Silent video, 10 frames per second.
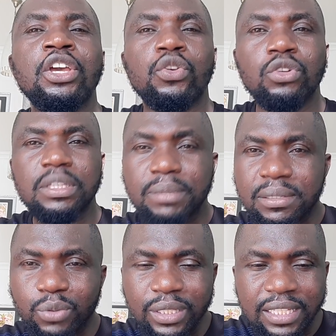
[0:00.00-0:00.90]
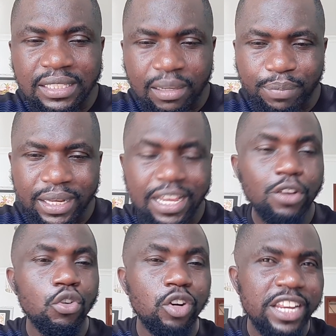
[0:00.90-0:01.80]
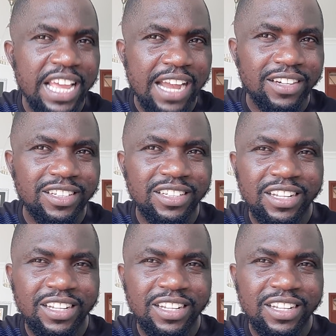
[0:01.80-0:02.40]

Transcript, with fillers: You know, sometimes when things happen and you don't react,